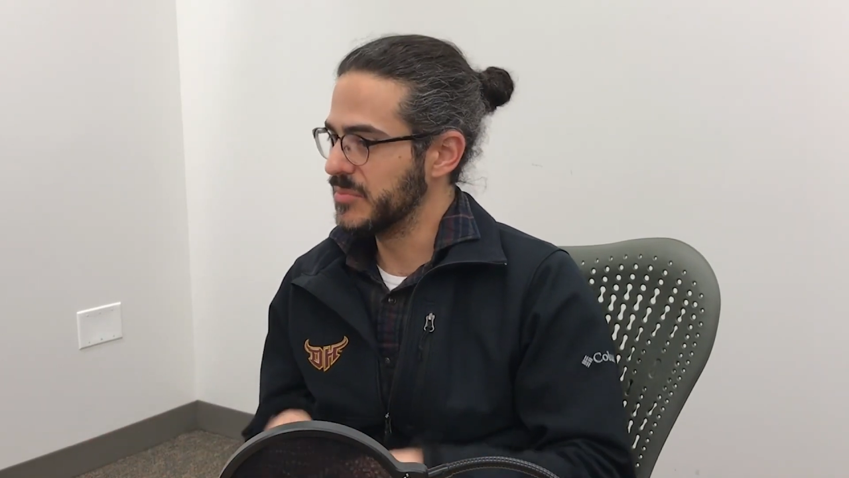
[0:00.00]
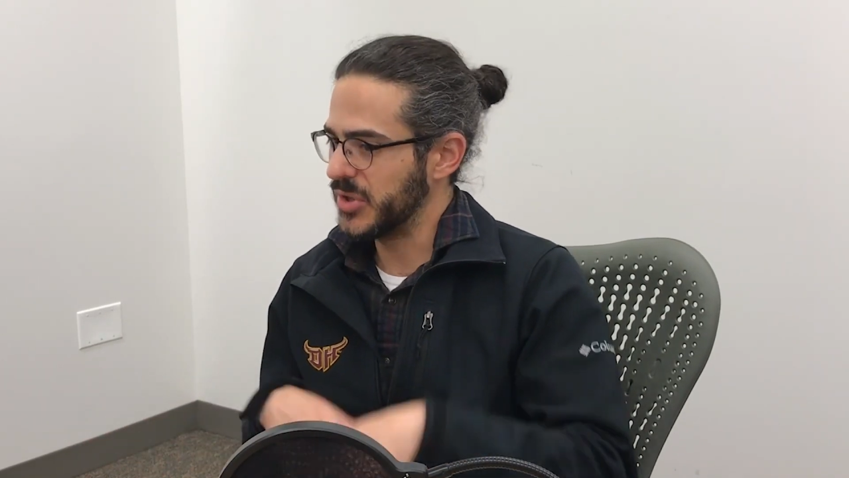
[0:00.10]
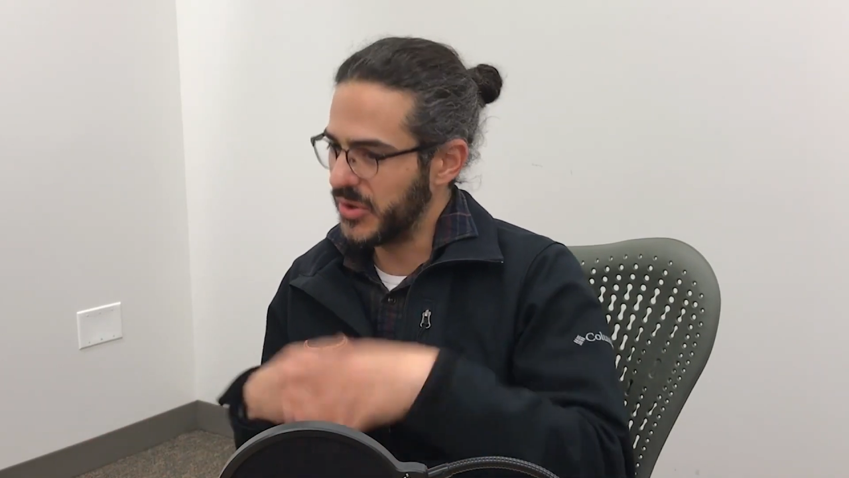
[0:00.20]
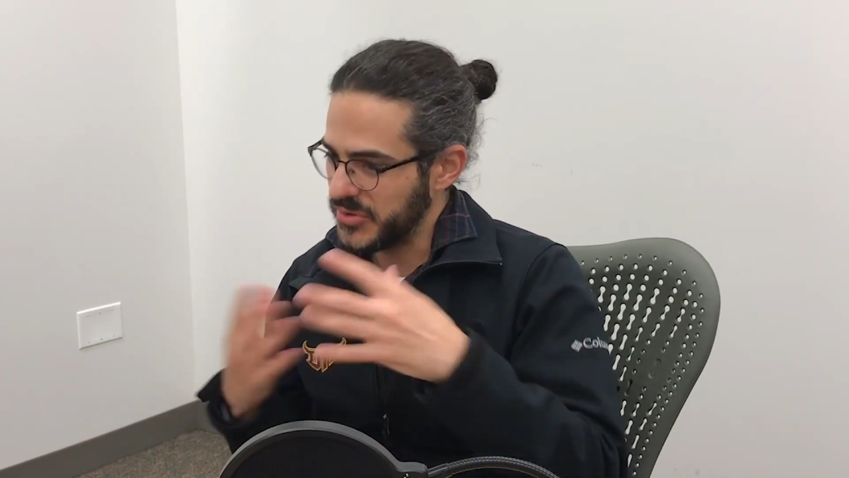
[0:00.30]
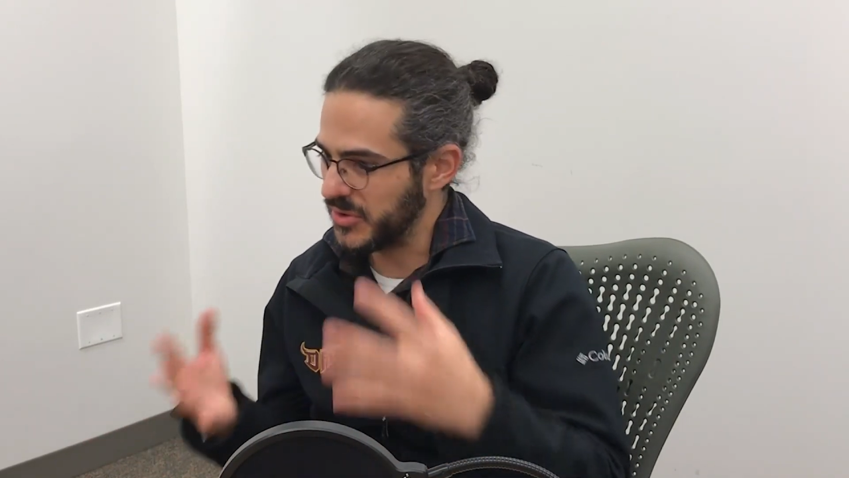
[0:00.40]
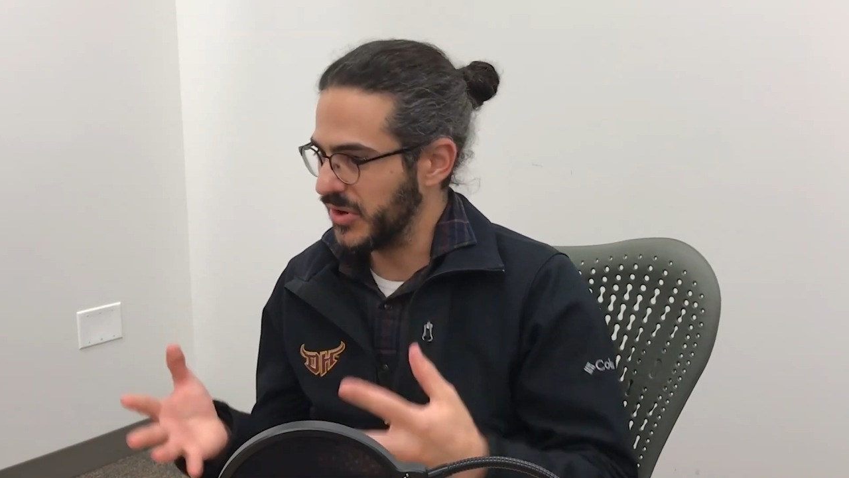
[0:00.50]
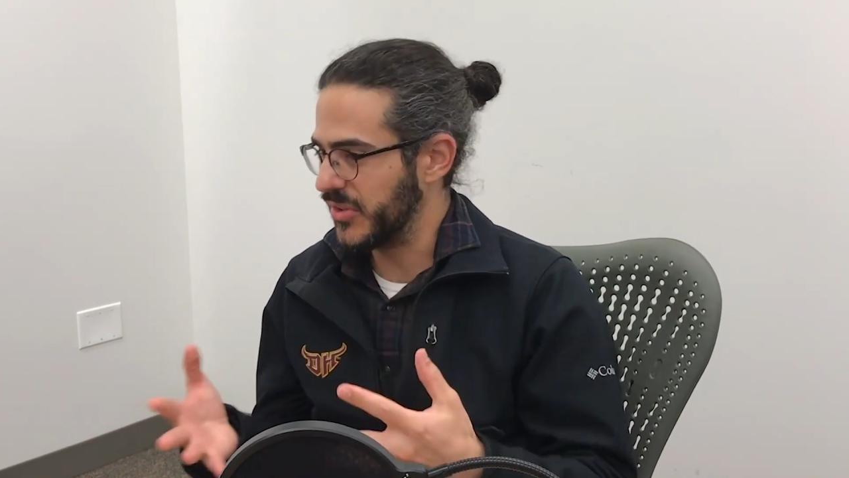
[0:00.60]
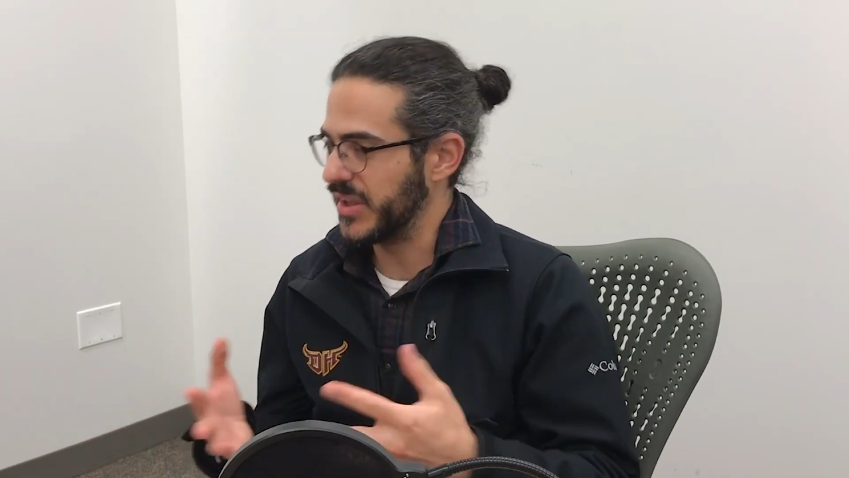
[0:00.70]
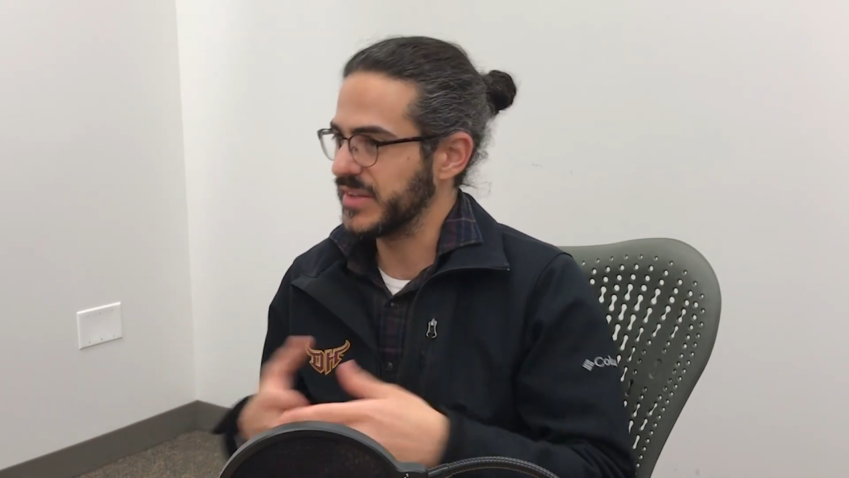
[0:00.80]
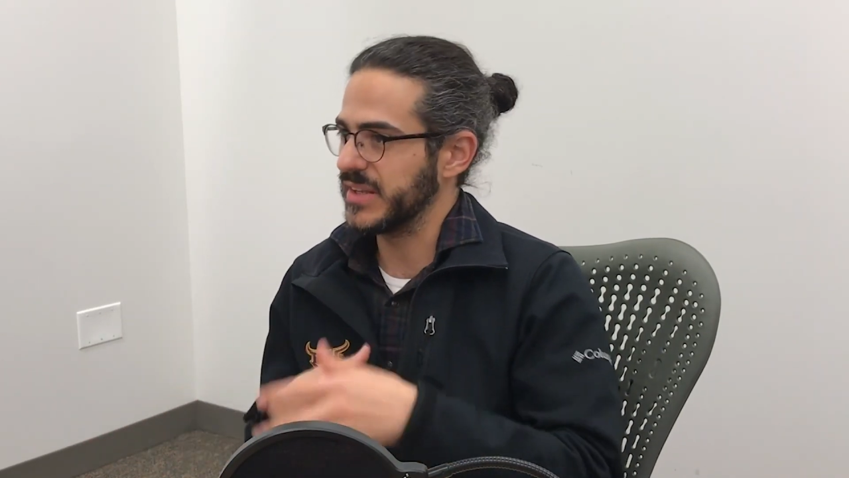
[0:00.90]
You also
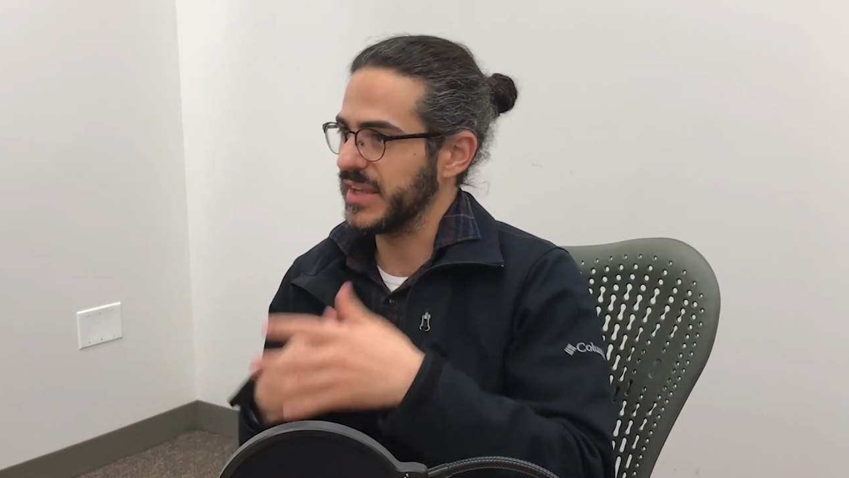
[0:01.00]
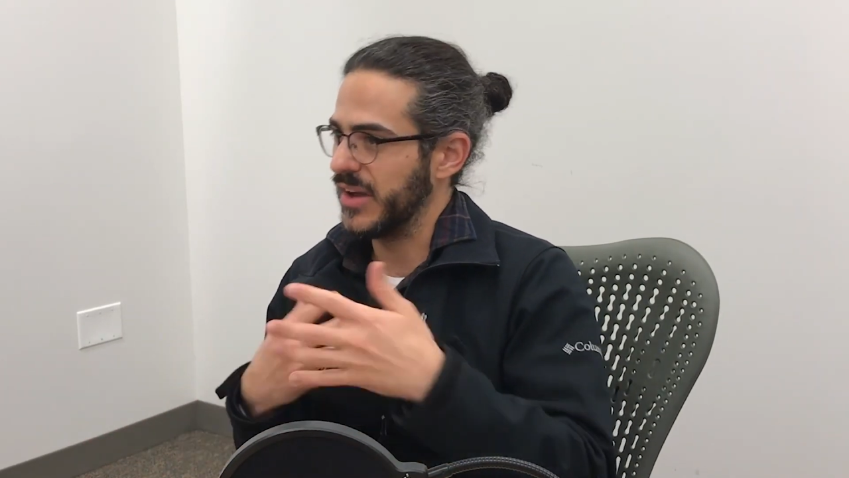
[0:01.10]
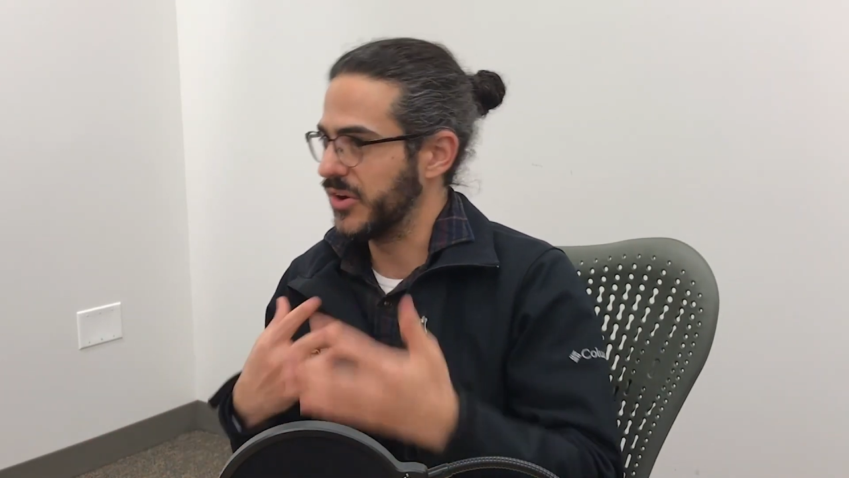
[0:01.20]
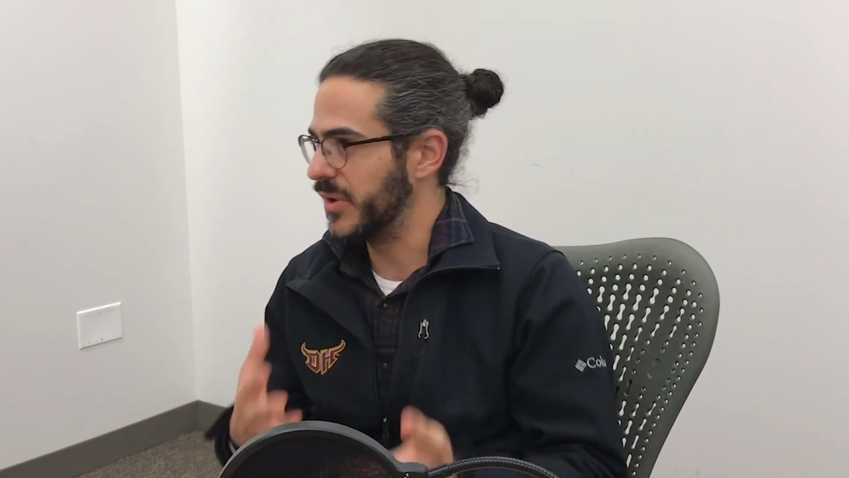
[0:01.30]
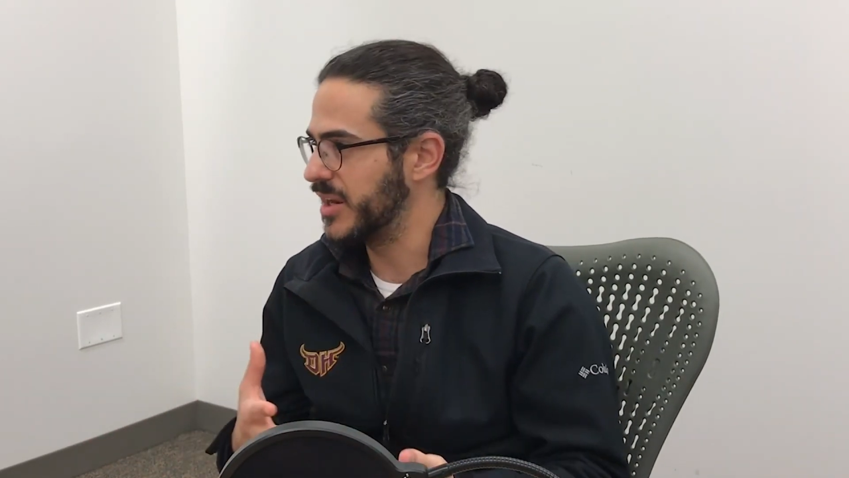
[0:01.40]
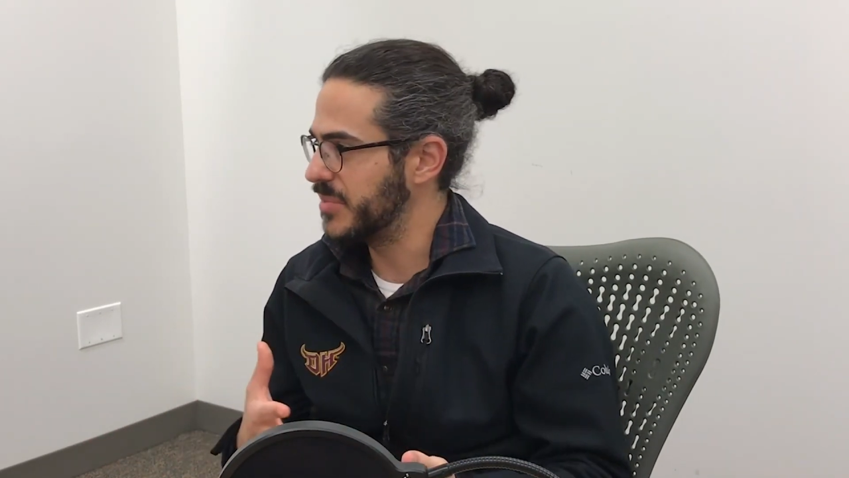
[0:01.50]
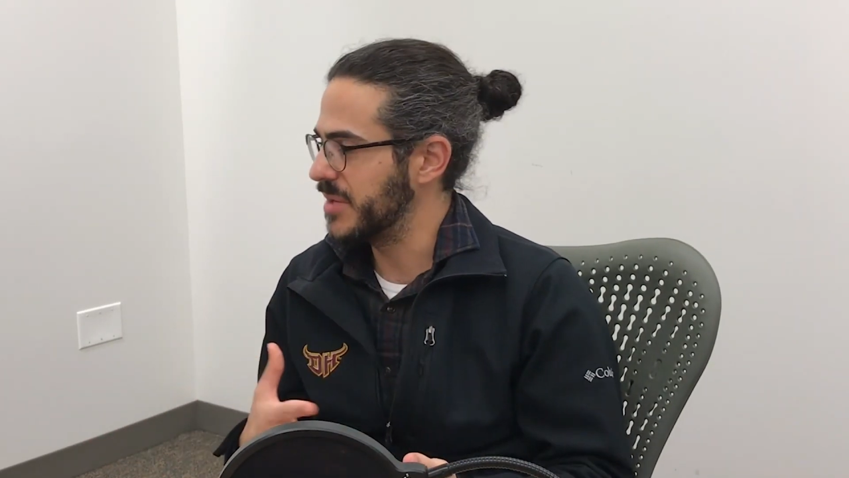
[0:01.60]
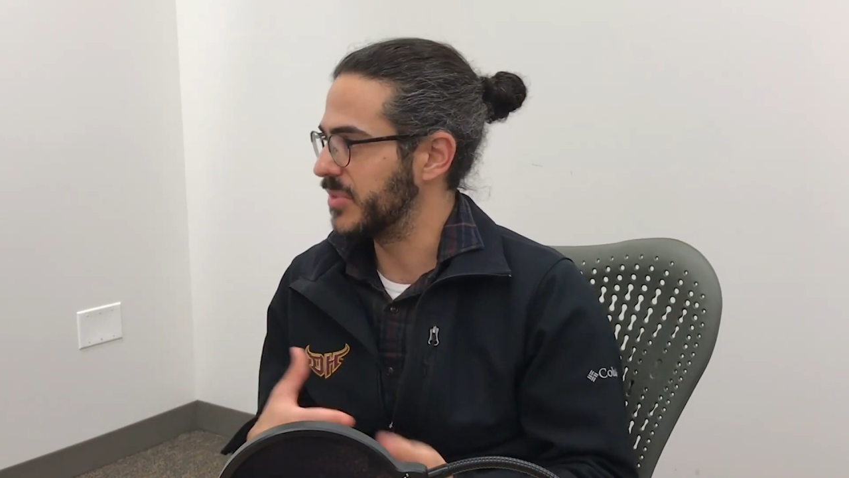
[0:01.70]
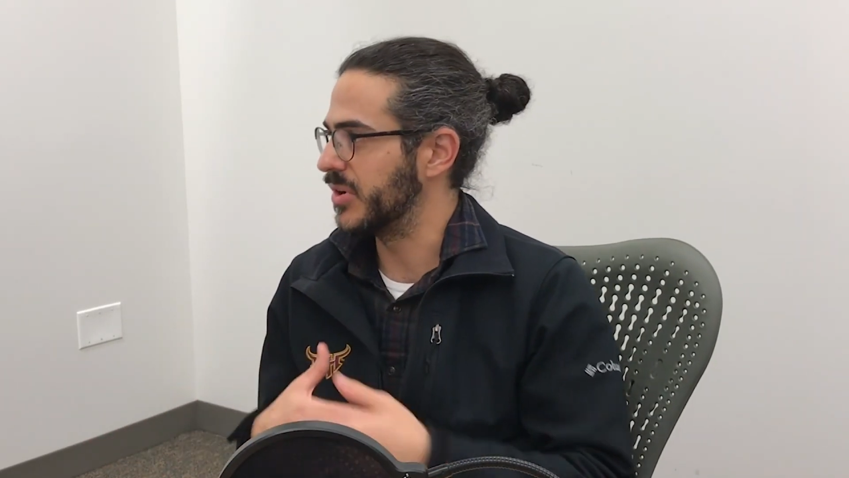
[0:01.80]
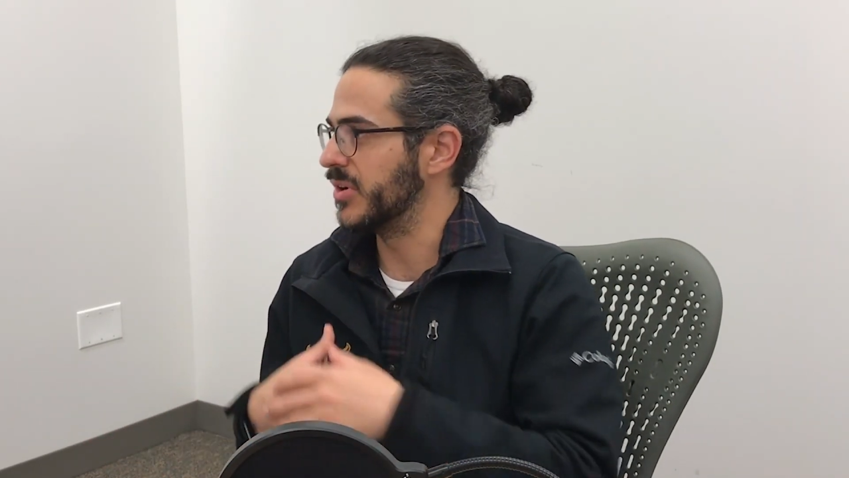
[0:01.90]
learn things like how to write a
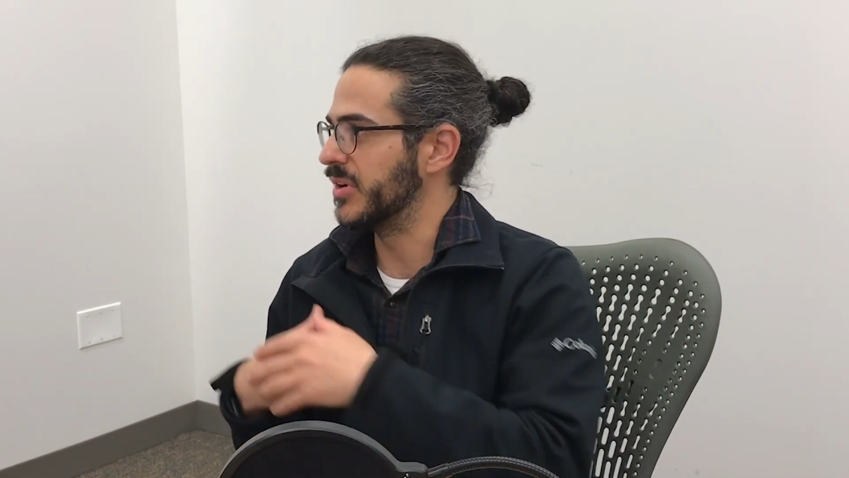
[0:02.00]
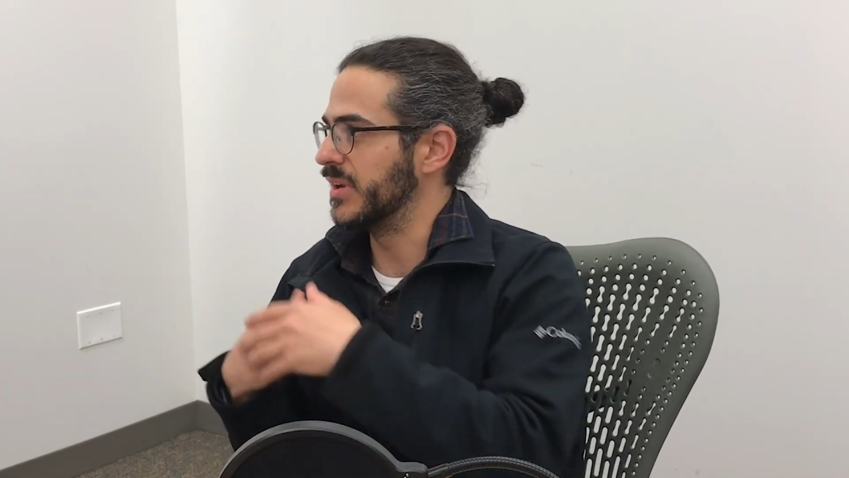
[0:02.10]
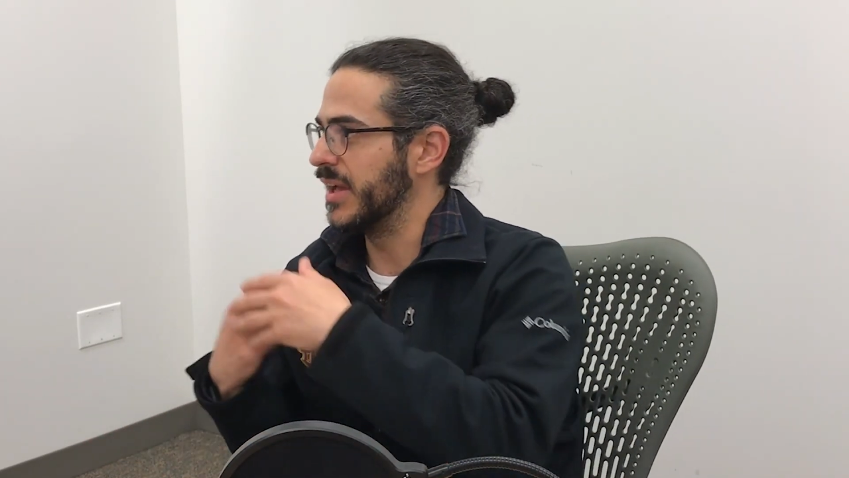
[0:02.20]
paper and